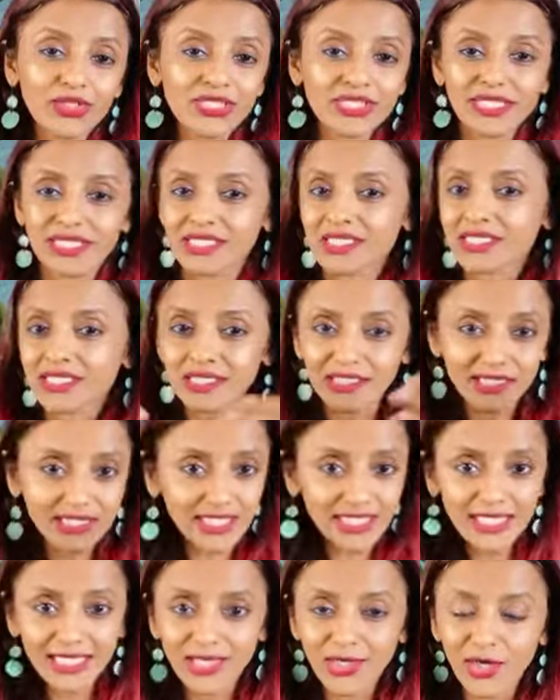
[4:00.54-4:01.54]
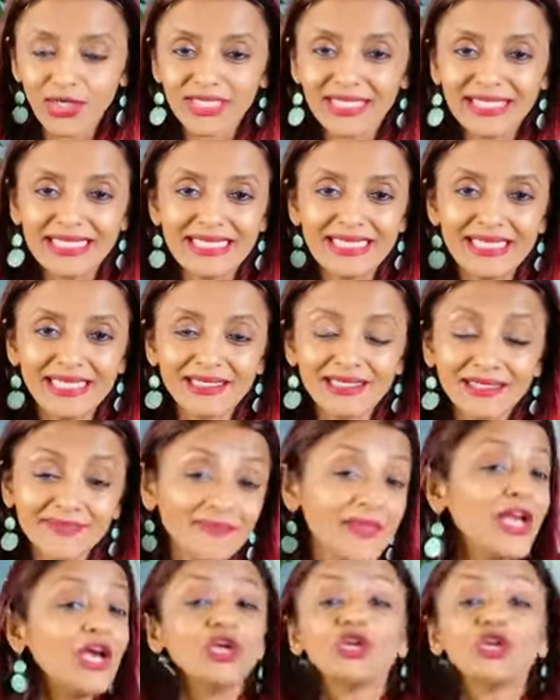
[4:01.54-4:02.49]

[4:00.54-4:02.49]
loss is certainly not linear.